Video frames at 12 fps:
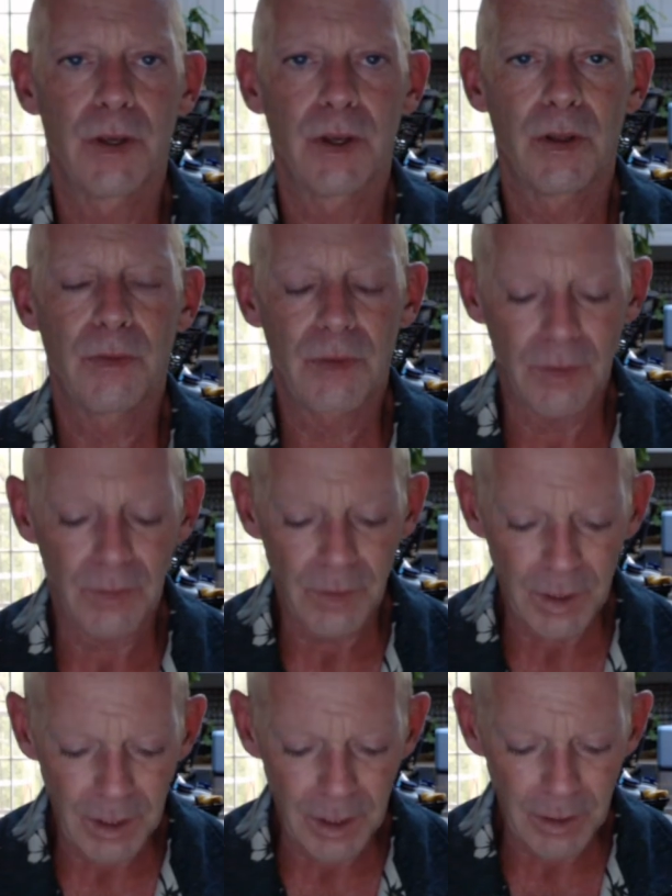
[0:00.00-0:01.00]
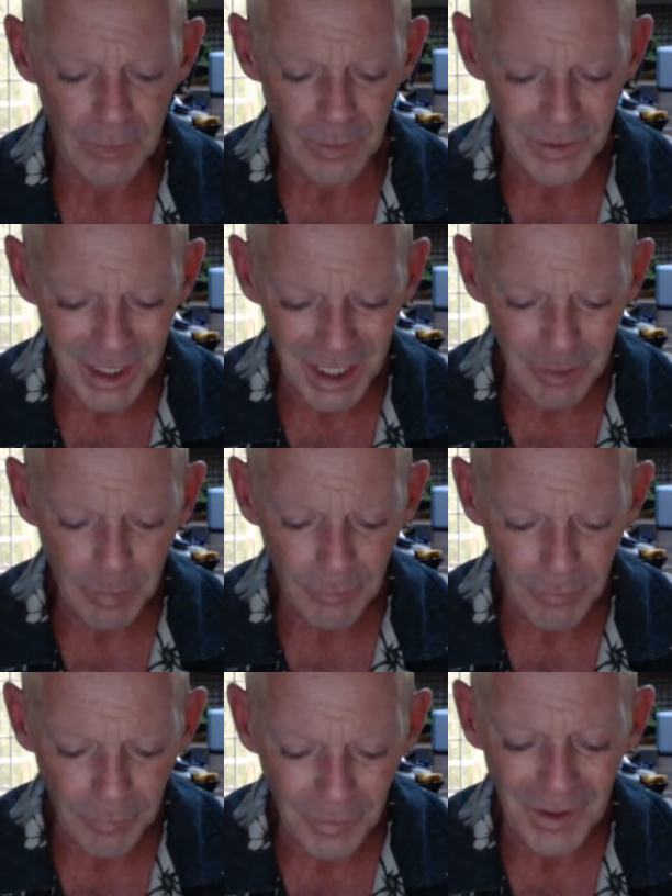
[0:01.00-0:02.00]
the type of
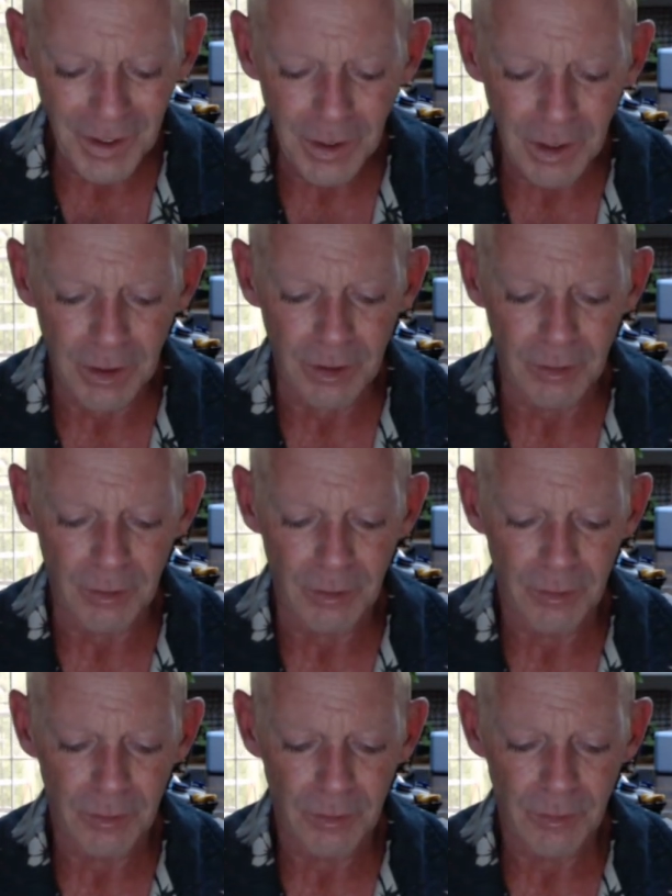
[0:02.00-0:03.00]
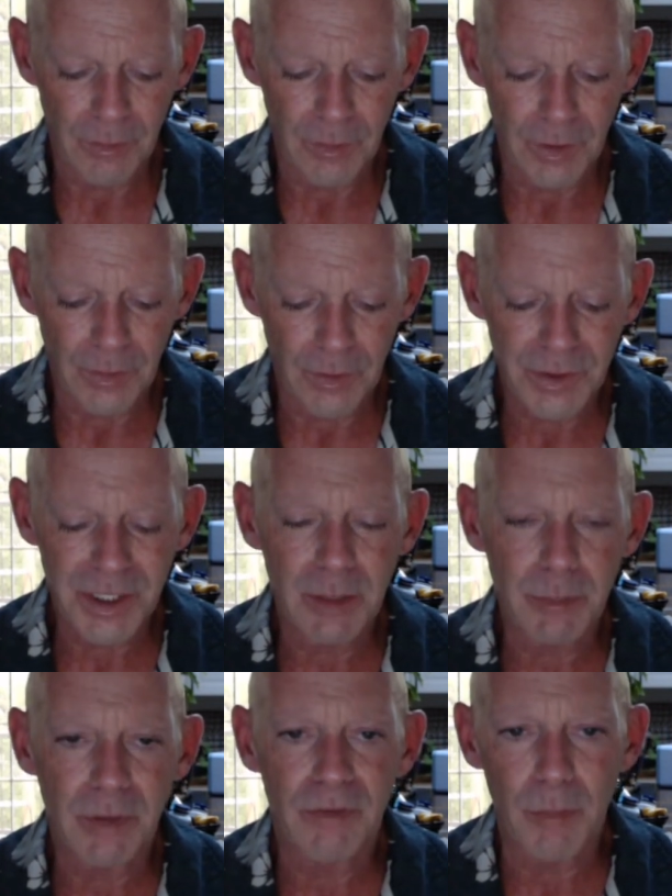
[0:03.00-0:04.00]
thinking, the
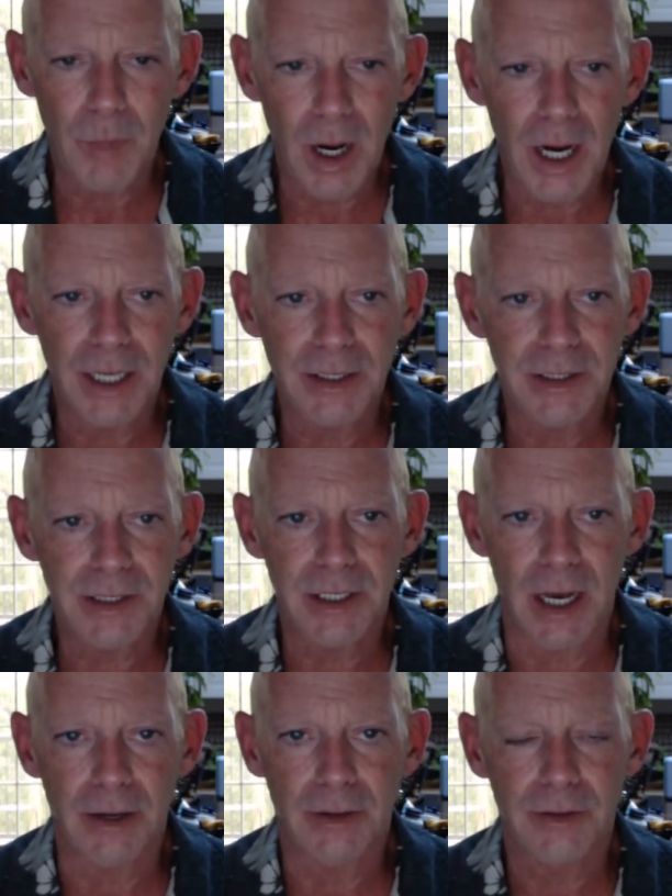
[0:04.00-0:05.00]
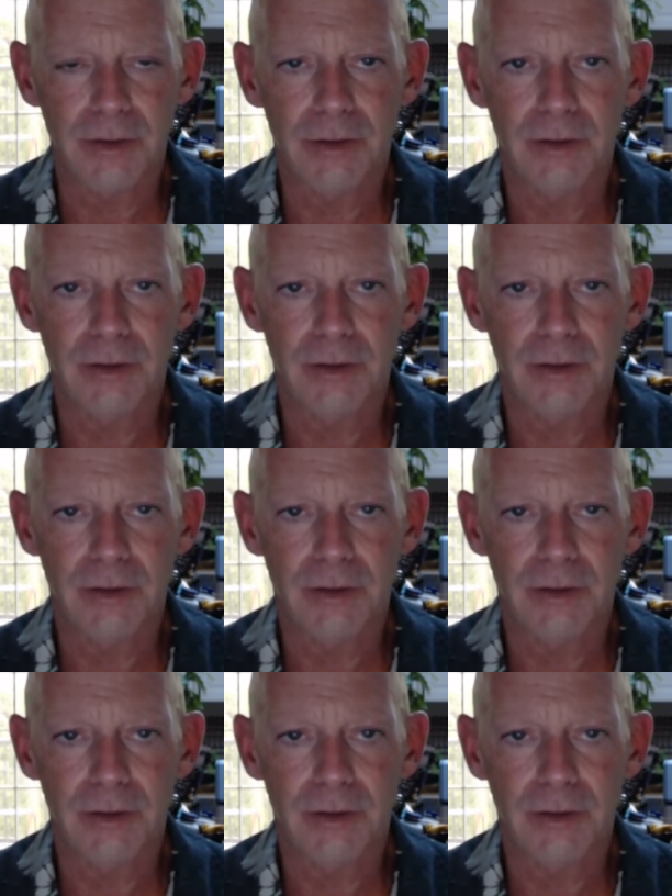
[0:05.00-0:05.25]
type of mindset